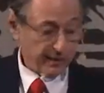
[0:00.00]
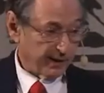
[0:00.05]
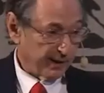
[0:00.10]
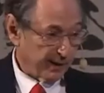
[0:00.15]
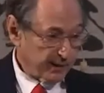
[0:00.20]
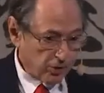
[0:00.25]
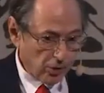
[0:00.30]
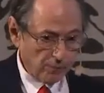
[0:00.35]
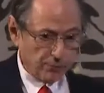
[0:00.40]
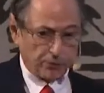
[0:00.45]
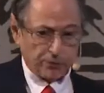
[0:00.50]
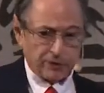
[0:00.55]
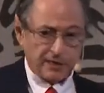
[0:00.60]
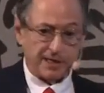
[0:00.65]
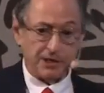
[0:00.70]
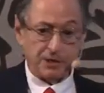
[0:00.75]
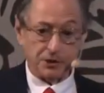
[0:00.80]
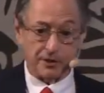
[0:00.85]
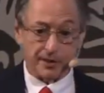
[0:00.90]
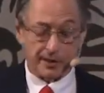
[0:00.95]
In
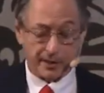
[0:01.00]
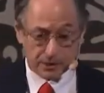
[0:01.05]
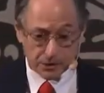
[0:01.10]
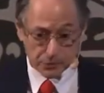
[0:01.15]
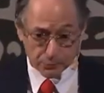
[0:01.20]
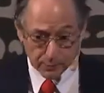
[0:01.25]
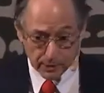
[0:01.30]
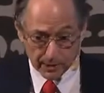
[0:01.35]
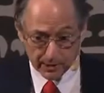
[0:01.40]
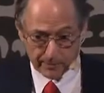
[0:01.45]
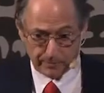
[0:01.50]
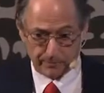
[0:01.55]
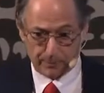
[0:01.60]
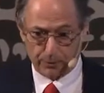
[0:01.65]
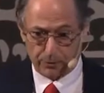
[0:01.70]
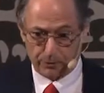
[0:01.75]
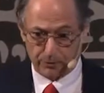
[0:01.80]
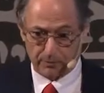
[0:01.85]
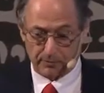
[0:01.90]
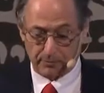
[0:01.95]
computation, it is really
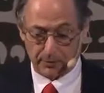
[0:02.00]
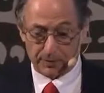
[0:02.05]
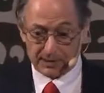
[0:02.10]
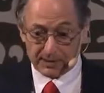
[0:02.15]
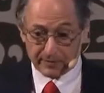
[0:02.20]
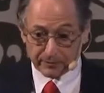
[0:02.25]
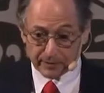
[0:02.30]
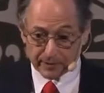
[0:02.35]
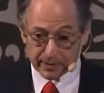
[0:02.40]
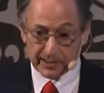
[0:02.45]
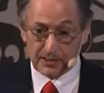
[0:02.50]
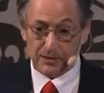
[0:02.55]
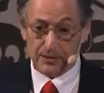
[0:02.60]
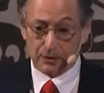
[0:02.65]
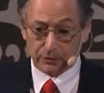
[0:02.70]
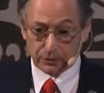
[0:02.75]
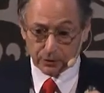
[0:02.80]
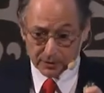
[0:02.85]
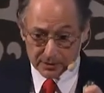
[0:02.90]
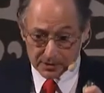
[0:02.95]
important, because if things
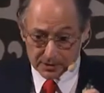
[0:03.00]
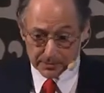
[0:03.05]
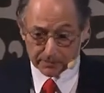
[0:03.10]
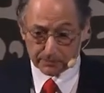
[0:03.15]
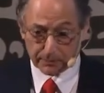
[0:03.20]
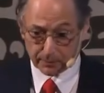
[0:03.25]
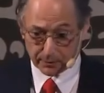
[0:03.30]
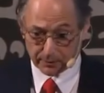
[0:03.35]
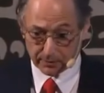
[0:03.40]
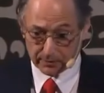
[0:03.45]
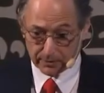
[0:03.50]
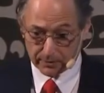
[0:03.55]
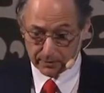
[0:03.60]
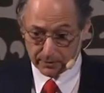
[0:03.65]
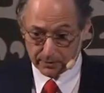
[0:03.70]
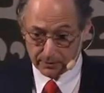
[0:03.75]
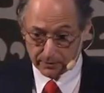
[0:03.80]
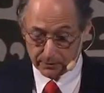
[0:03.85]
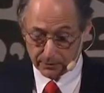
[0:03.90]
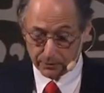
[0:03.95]
are not simple,
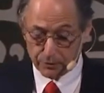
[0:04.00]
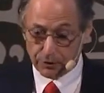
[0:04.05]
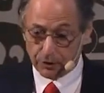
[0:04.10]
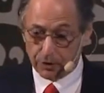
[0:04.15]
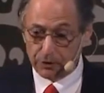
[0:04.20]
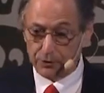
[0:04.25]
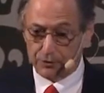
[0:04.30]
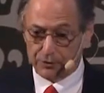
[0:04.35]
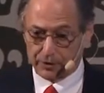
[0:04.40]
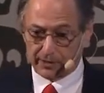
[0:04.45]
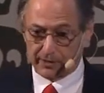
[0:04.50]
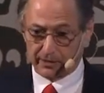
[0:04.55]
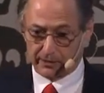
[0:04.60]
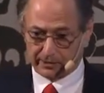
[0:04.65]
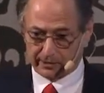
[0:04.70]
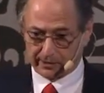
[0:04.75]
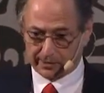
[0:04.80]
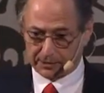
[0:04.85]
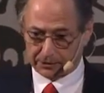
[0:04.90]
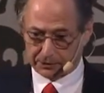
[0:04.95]
you can't do the
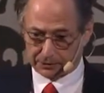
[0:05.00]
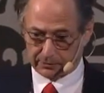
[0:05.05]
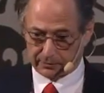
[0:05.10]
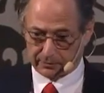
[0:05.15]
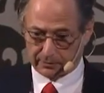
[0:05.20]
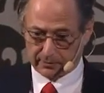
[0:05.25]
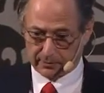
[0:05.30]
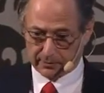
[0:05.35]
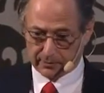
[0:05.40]
calculation.